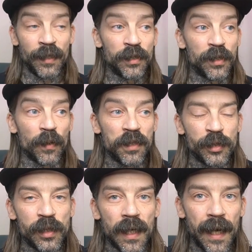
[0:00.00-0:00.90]
So
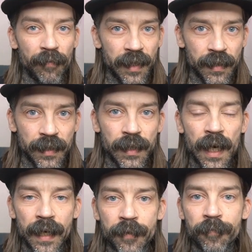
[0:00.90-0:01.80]
just everything
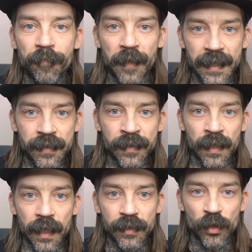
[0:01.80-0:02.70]
kind of
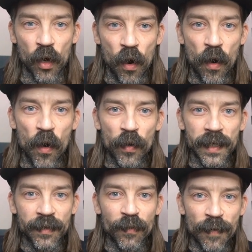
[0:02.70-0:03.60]
fits. It's all
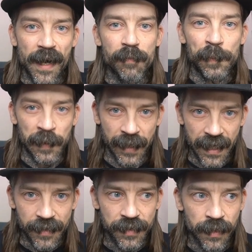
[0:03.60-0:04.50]
in the right
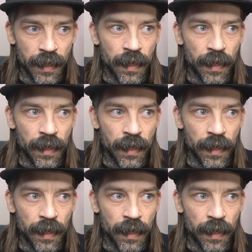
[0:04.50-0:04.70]
place.